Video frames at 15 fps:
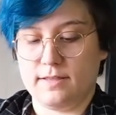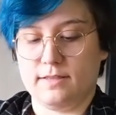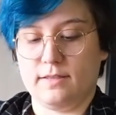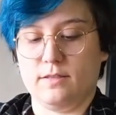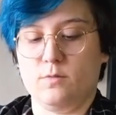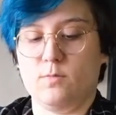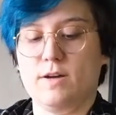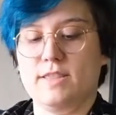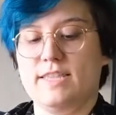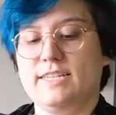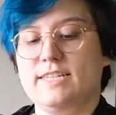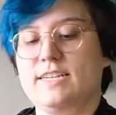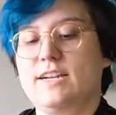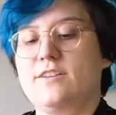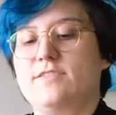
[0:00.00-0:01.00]
The one
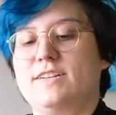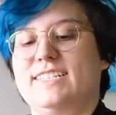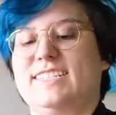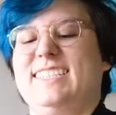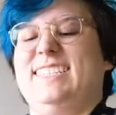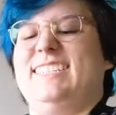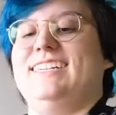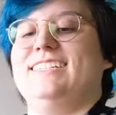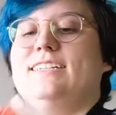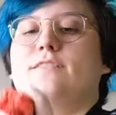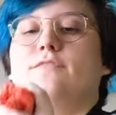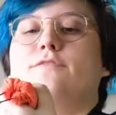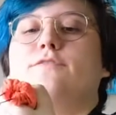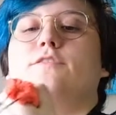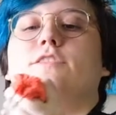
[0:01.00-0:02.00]
thing to note is this doesn't
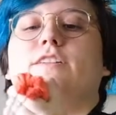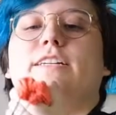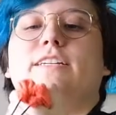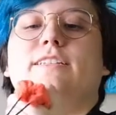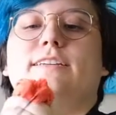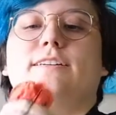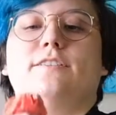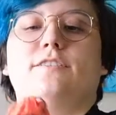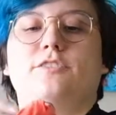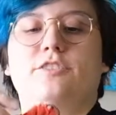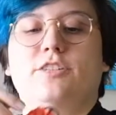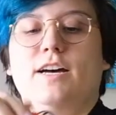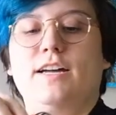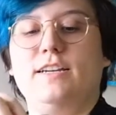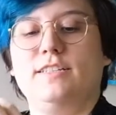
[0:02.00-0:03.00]
fully sealed
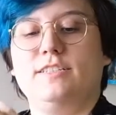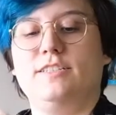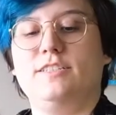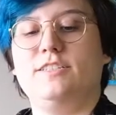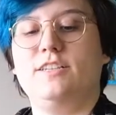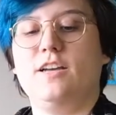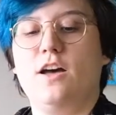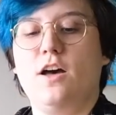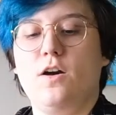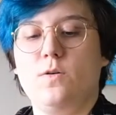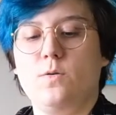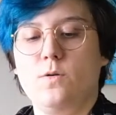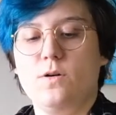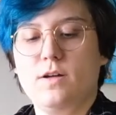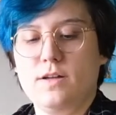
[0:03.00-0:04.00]
shut,
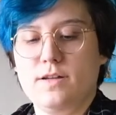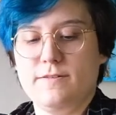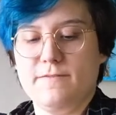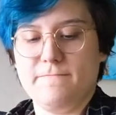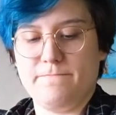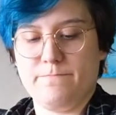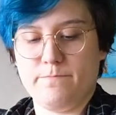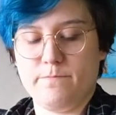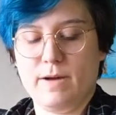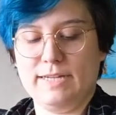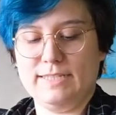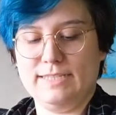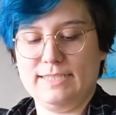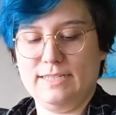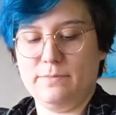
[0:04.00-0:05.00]
so
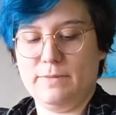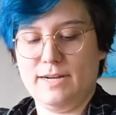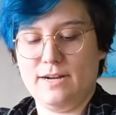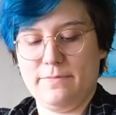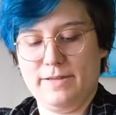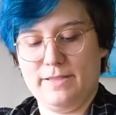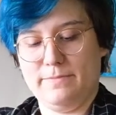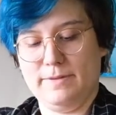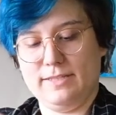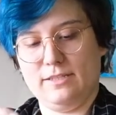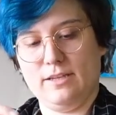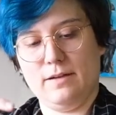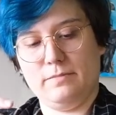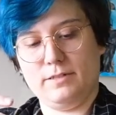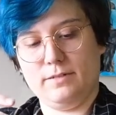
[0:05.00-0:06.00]
might not be the best
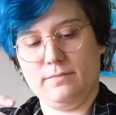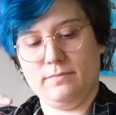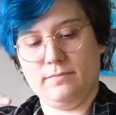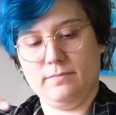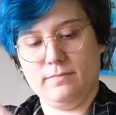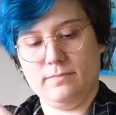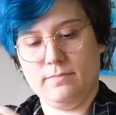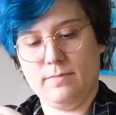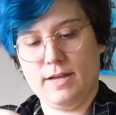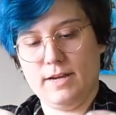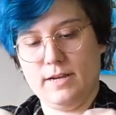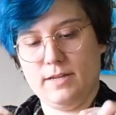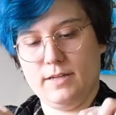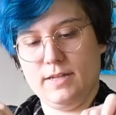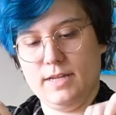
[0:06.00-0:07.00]
option, but
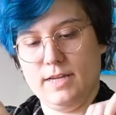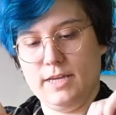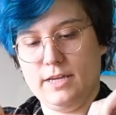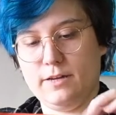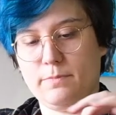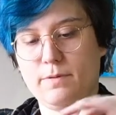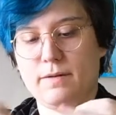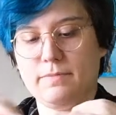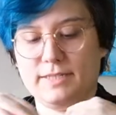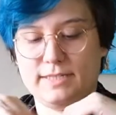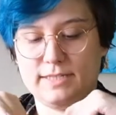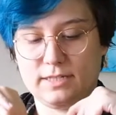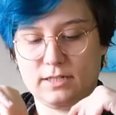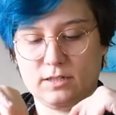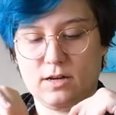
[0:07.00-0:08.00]
you could probably
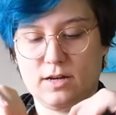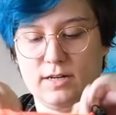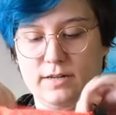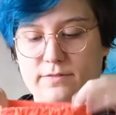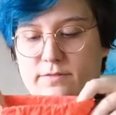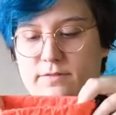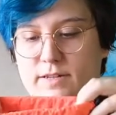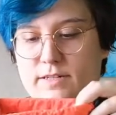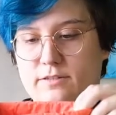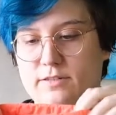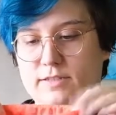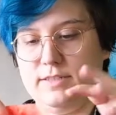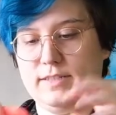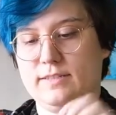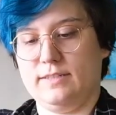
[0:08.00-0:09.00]
stick a lot of
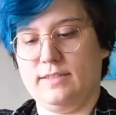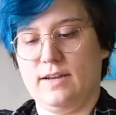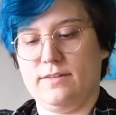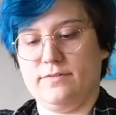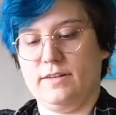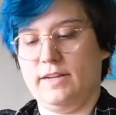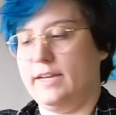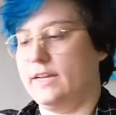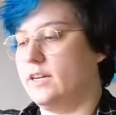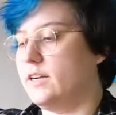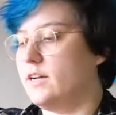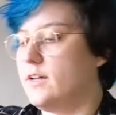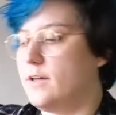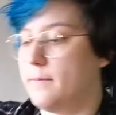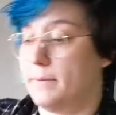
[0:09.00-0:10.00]
interesting stuff in here
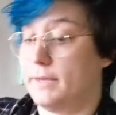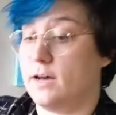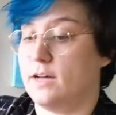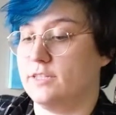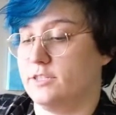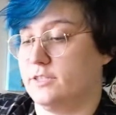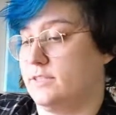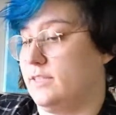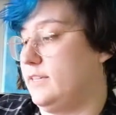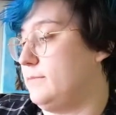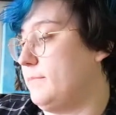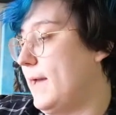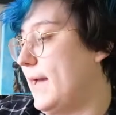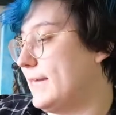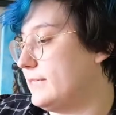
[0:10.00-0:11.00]
beyond just these
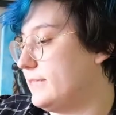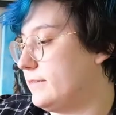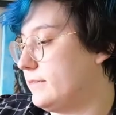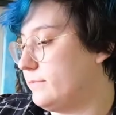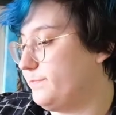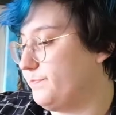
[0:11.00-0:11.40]
bags.